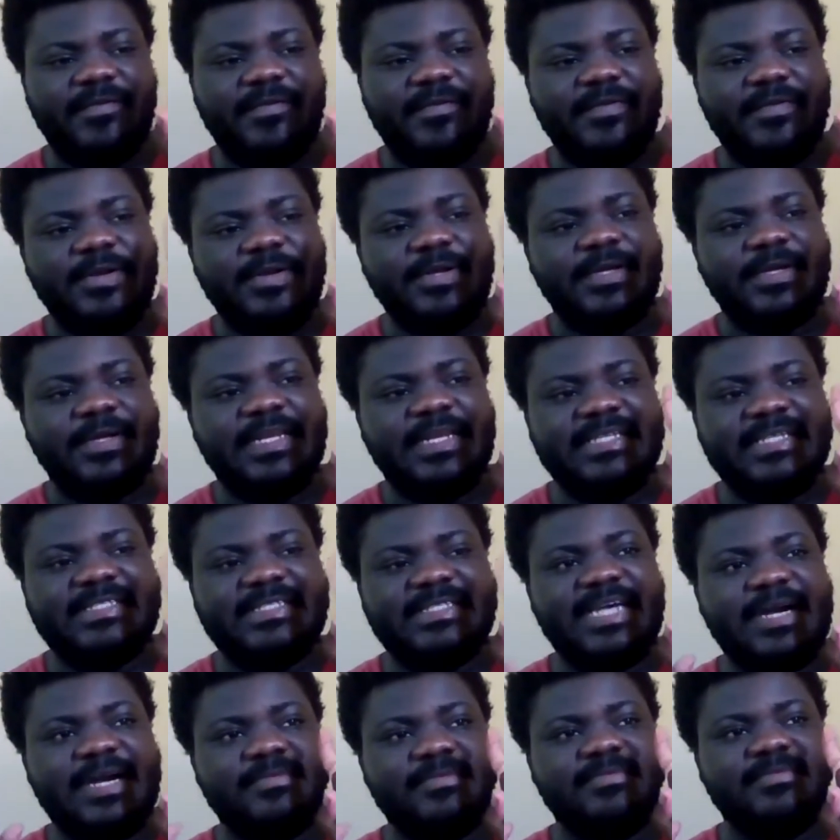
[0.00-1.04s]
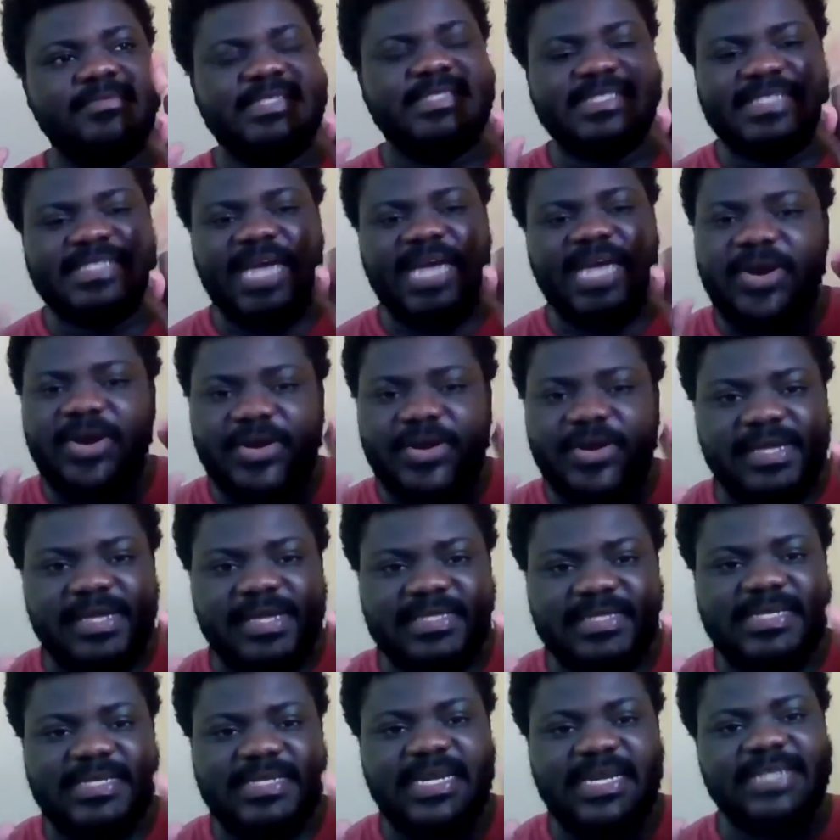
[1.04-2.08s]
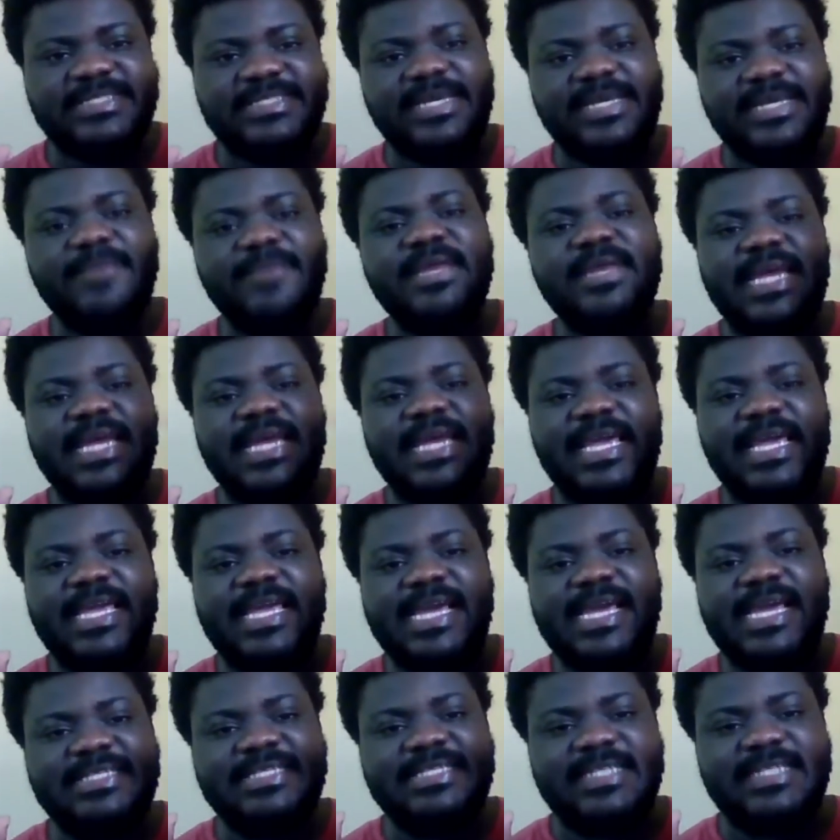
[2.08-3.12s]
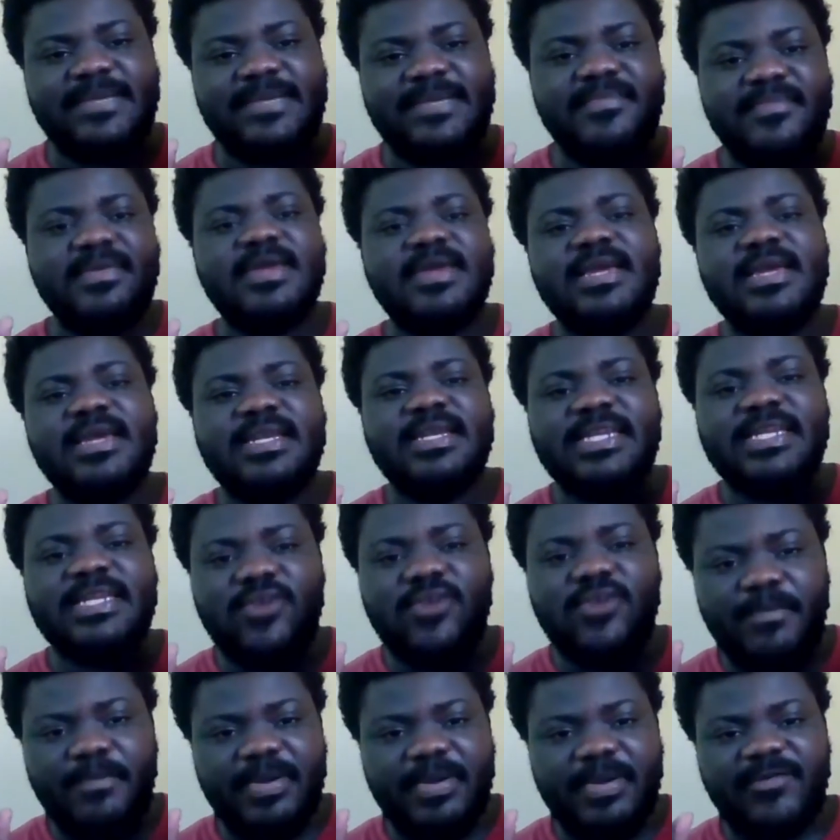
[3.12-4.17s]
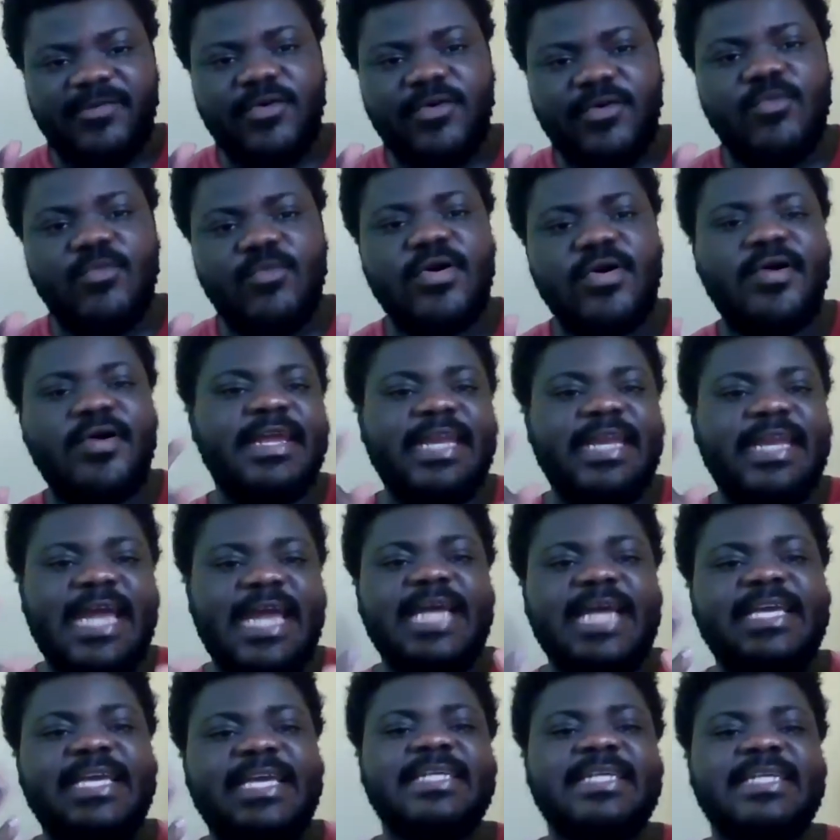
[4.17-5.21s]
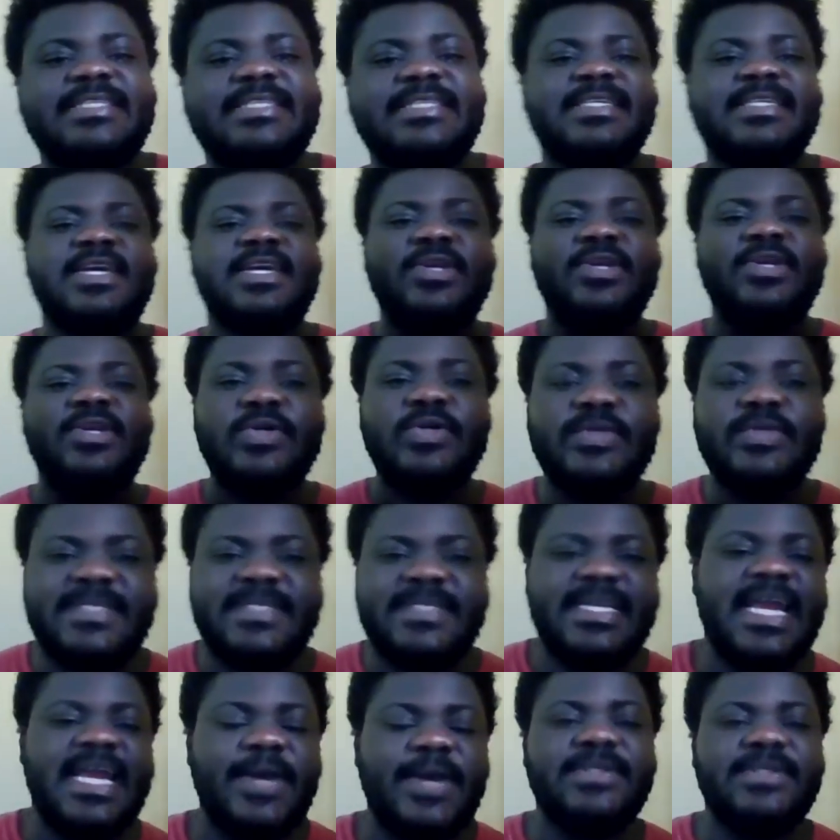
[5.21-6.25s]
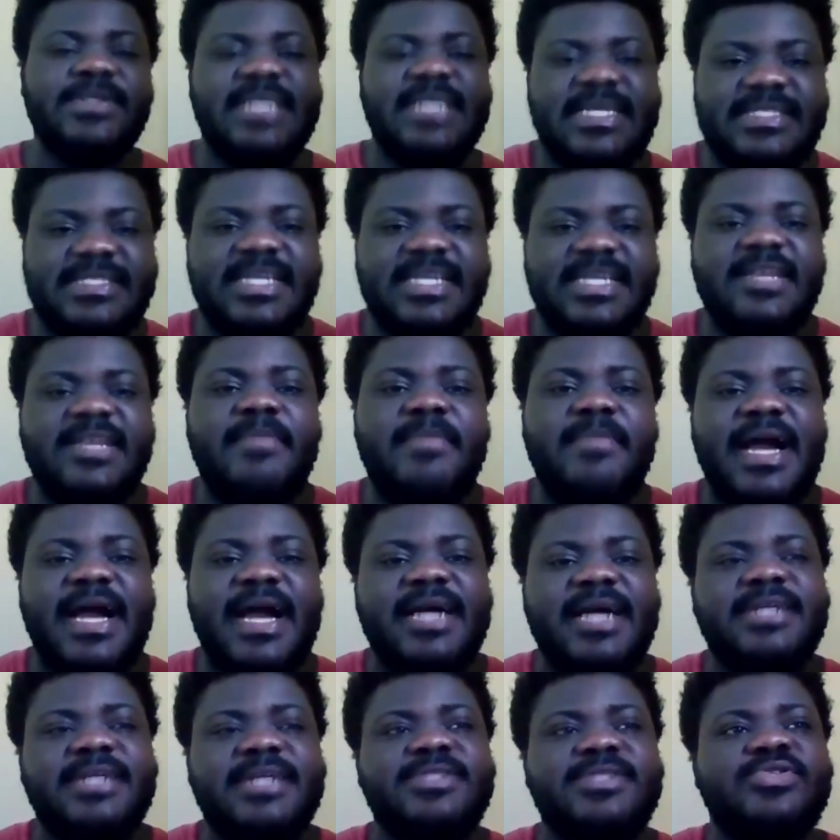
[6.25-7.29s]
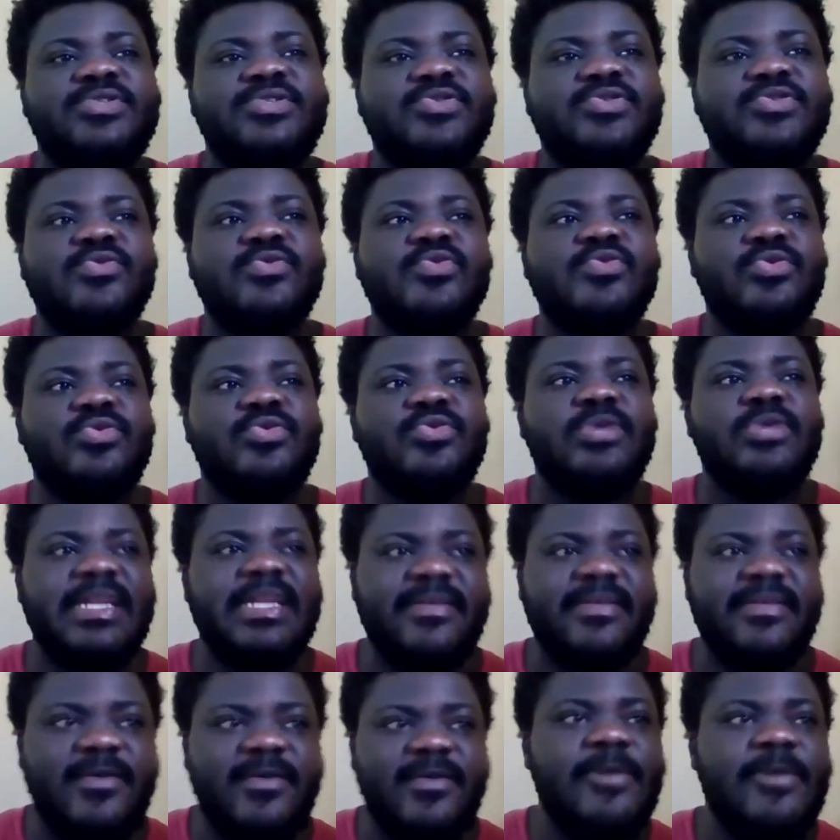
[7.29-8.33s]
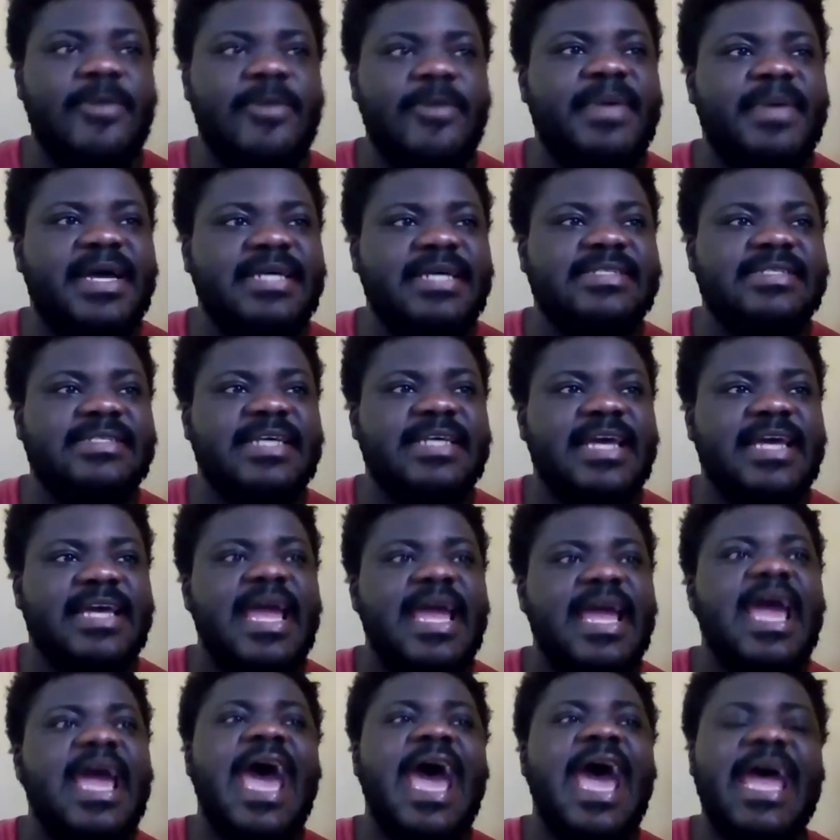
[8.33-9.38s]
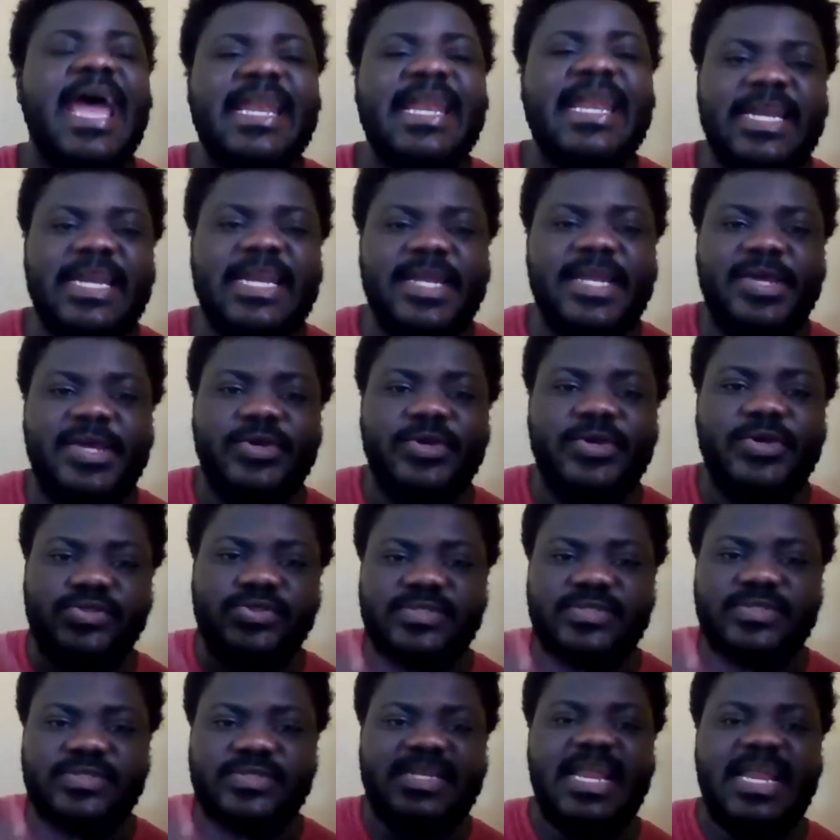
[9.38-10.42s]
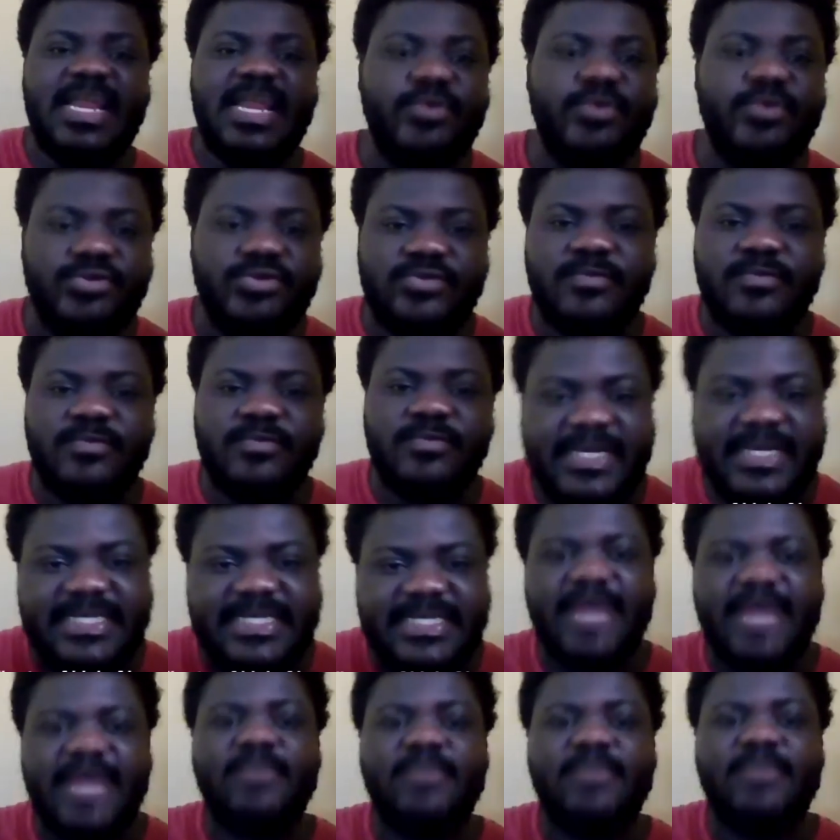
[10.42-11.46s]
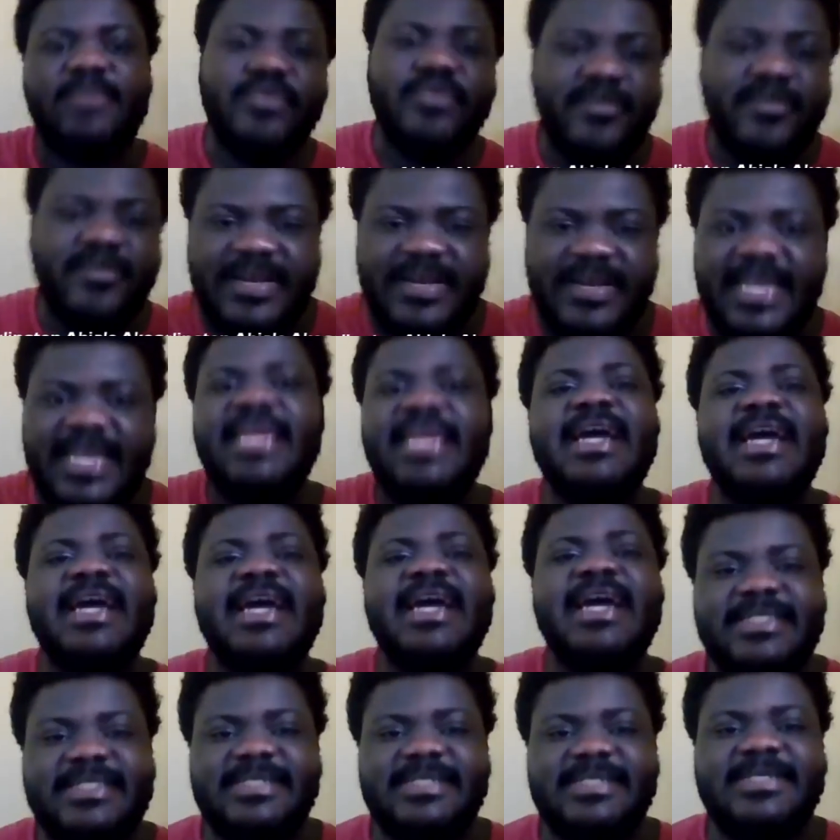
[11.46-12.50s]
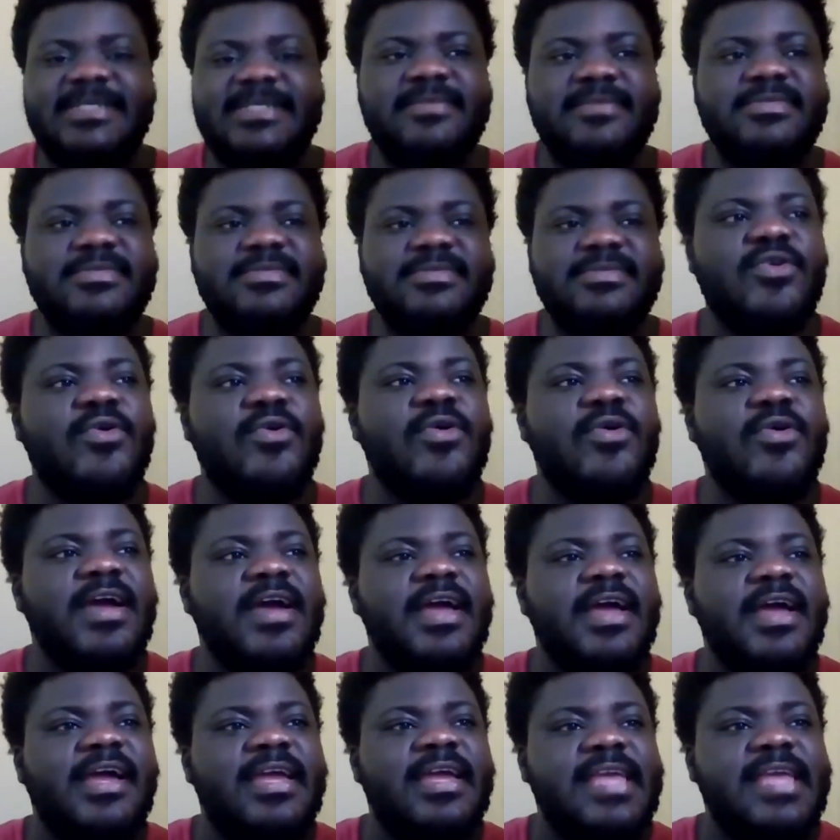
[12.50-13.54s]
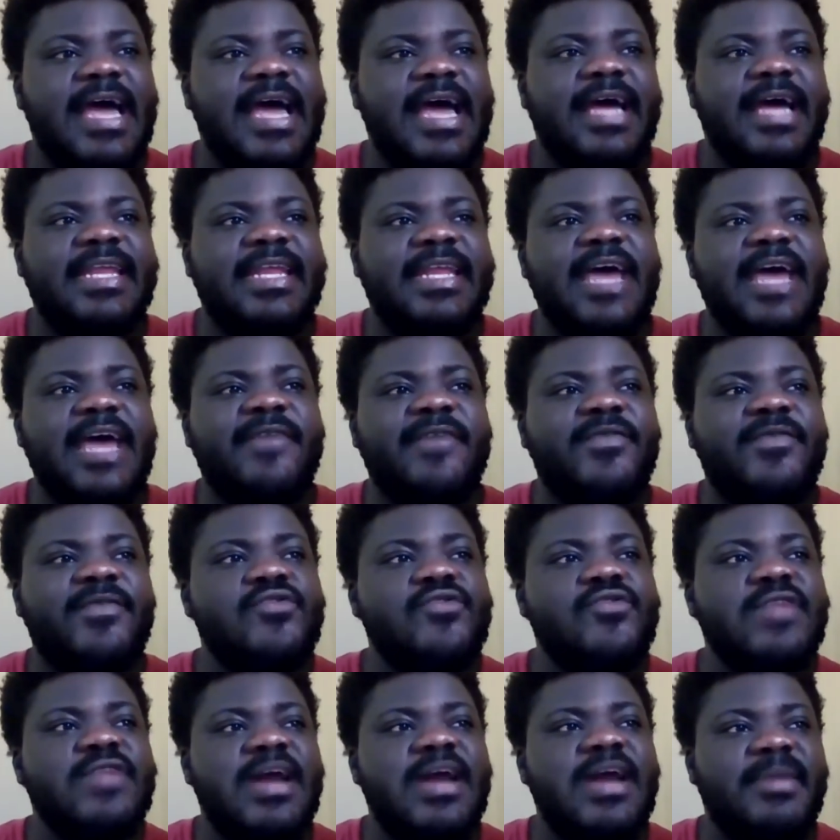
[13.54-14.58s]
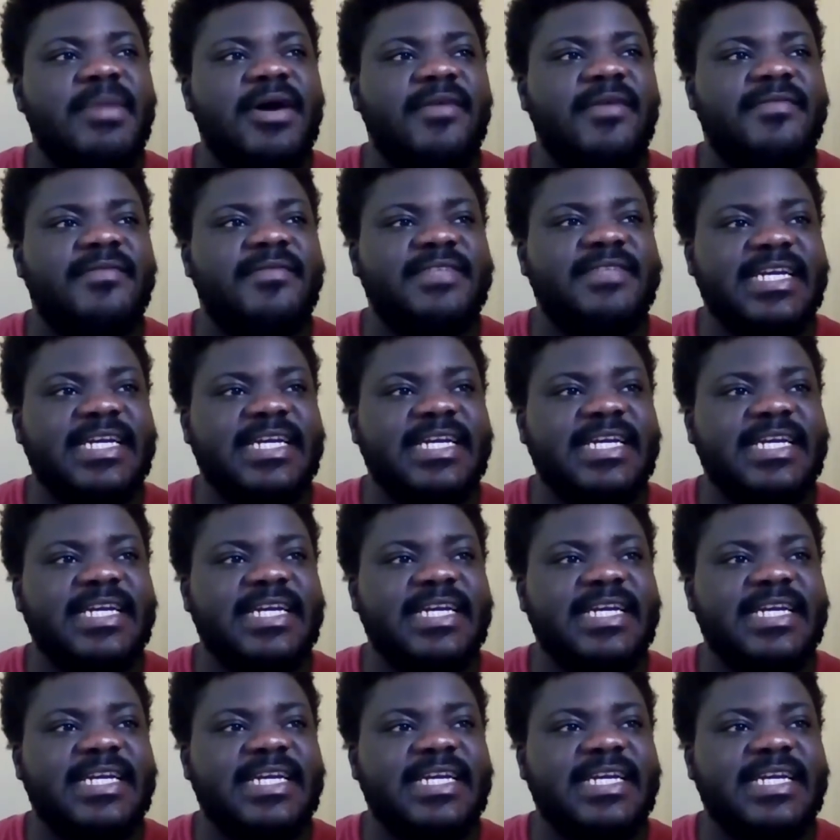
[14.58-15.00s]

some disagreements. That doesn't mean the AI system did not perform well. In that case, those scenarios are sent back to the developers, and then they use those scenarios to better improve the AI system. So yeah, there are a few number of technical